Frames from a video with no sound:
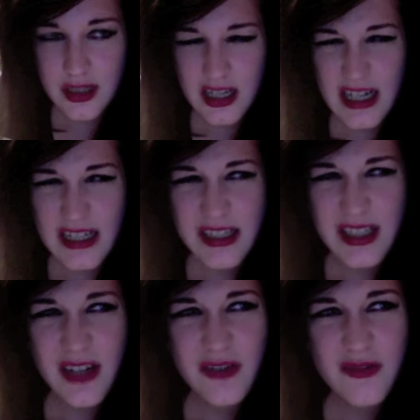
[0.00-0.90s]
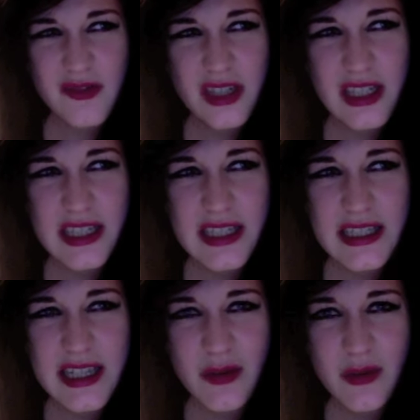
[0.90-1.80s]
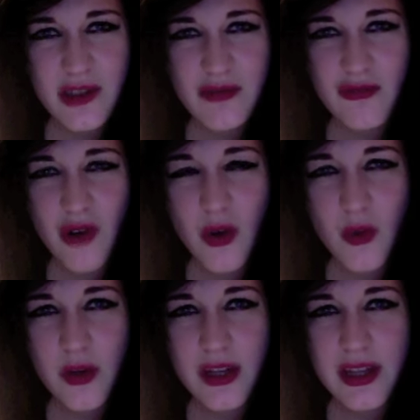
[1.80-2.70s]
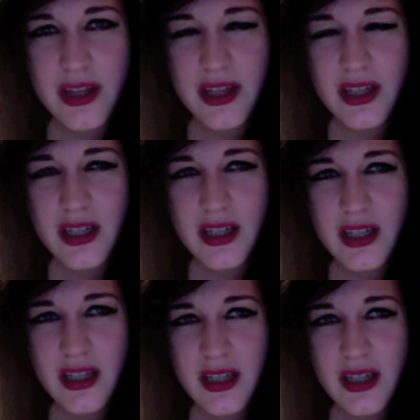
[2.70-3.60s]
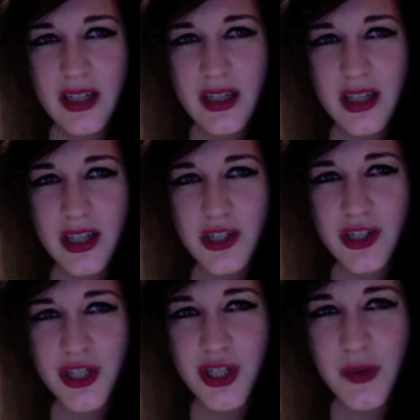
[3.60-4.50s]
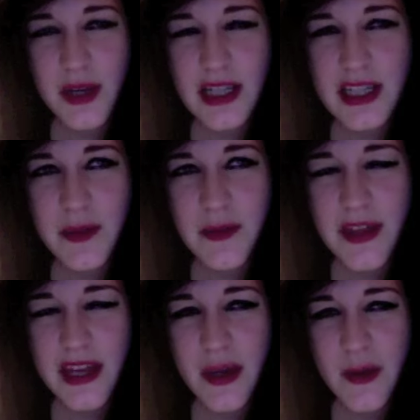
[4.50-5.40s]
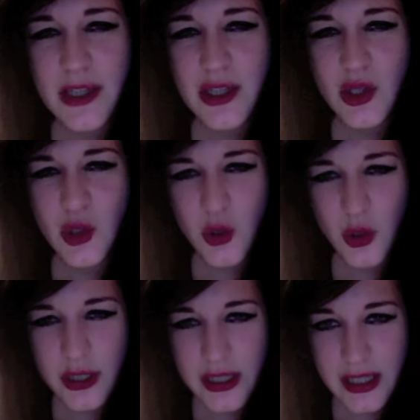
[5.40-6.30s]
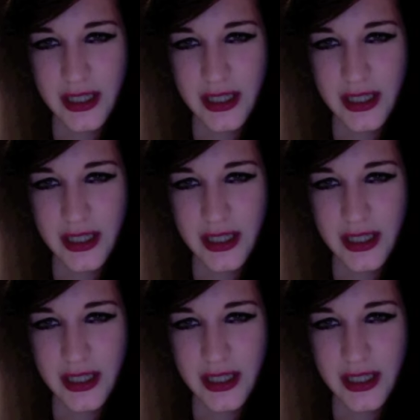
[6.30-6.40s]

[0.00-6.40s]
I don't really see what's wrong with doing something you enjoy.